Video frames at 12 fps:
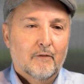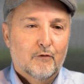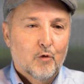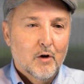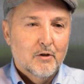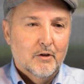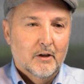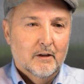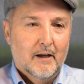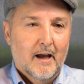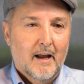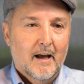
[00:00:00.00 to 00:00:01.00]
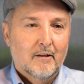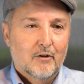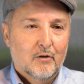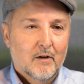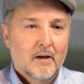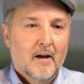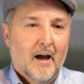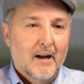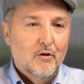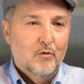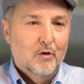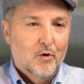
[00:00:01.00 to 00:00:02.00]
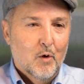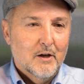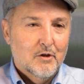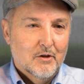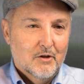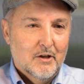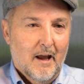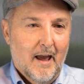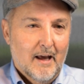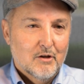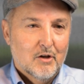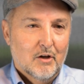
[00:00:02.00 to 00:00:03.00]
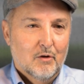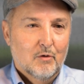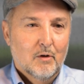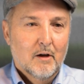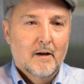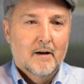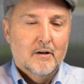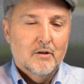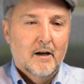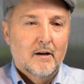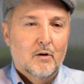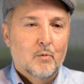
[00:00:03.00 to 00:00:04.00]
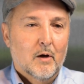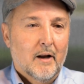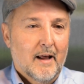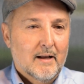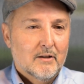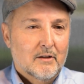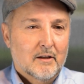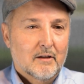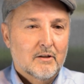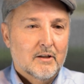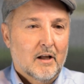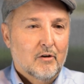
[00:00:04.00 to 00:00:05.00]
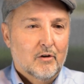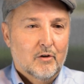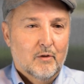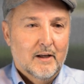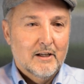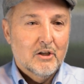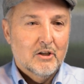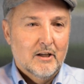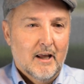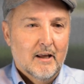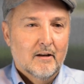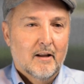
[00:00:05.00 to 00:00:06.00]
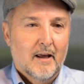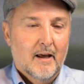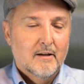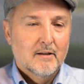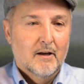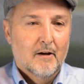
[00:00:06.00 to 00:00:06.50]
Fortunately, I had I knew the questions to ask you because I didn't want to ask the seller to extend that